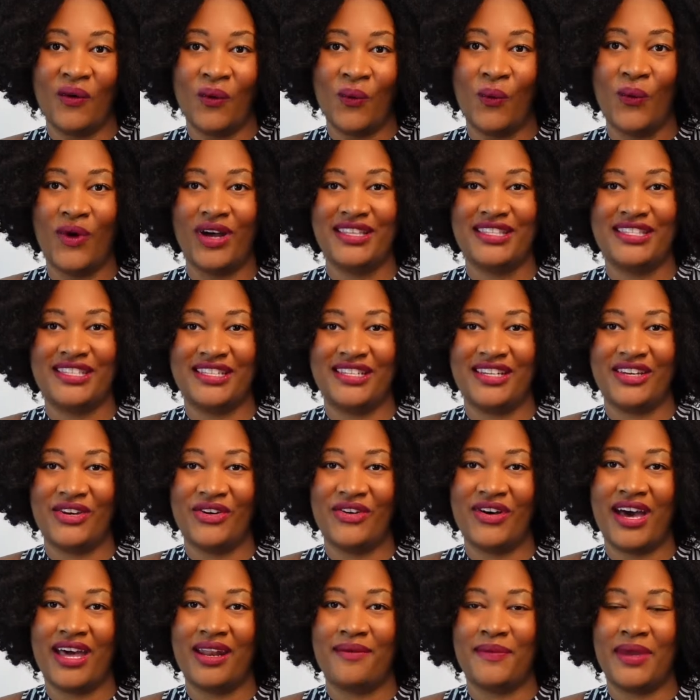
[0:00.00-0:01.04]
Want to know
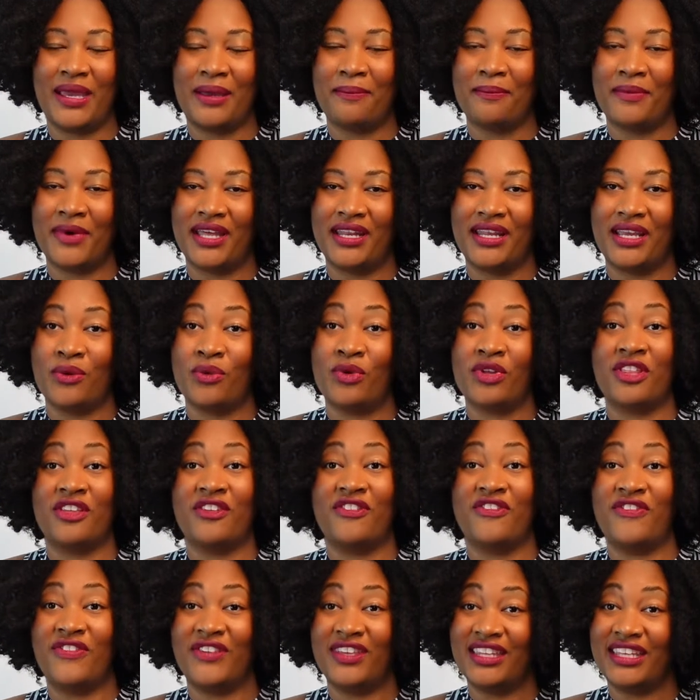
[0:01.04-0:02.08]
how to make money with
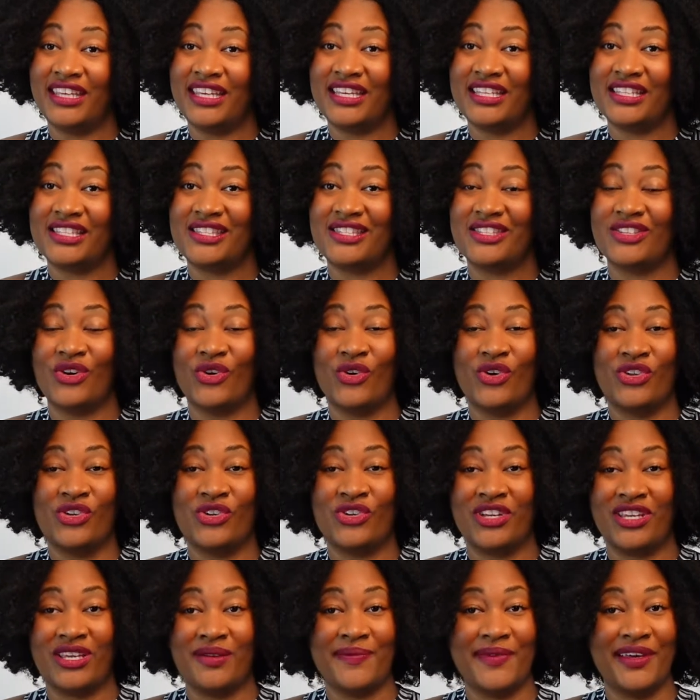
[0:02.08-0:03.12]
affiliates on your
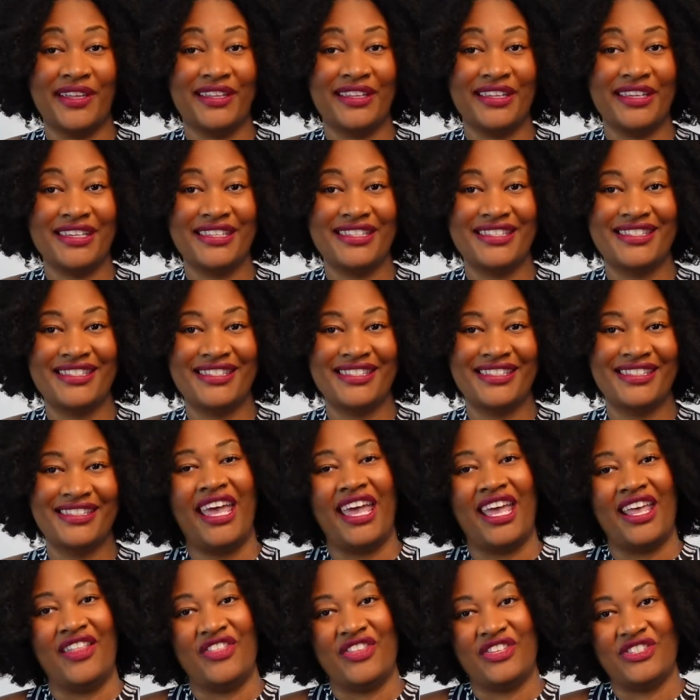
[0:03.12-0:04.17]
email list?
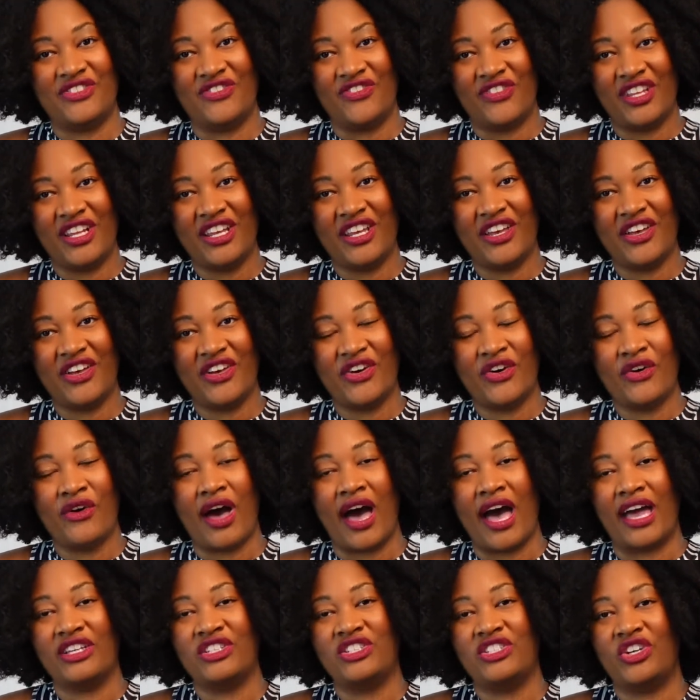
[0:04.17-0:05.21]
In this video,
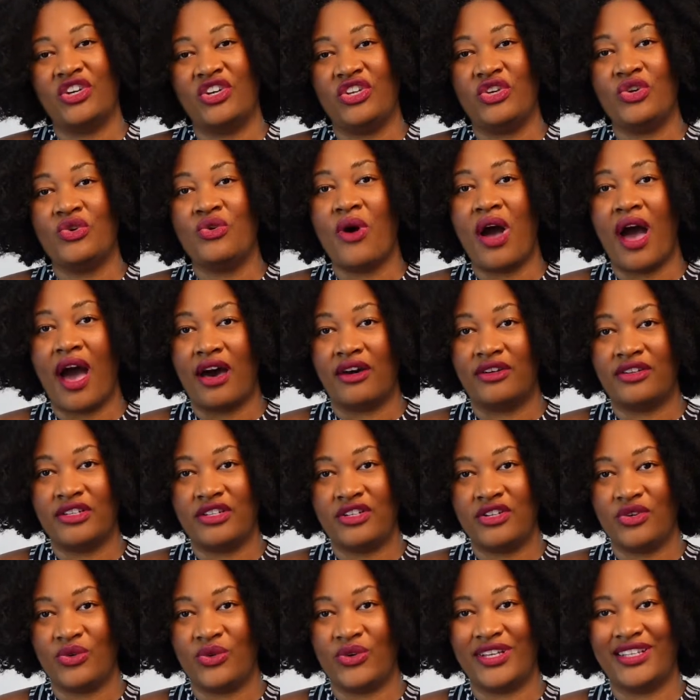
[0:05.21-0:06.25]
I show you how to
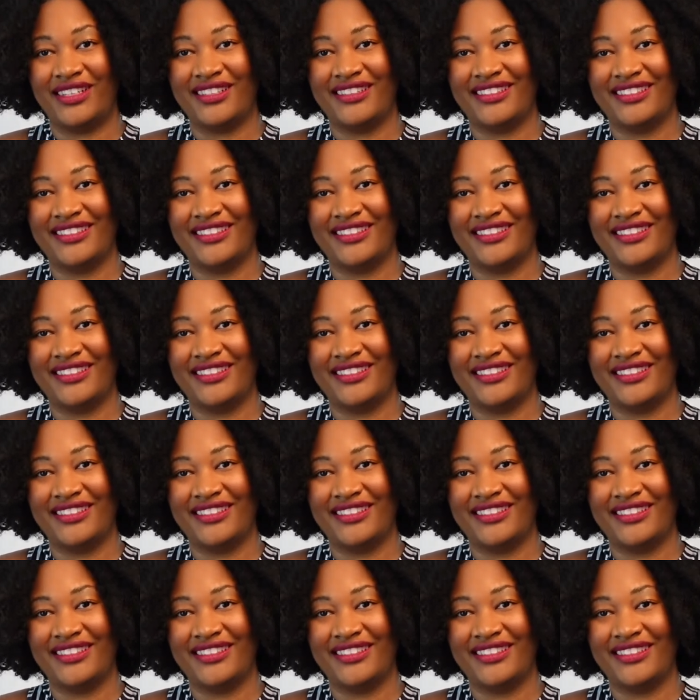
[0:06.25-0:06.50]
do it.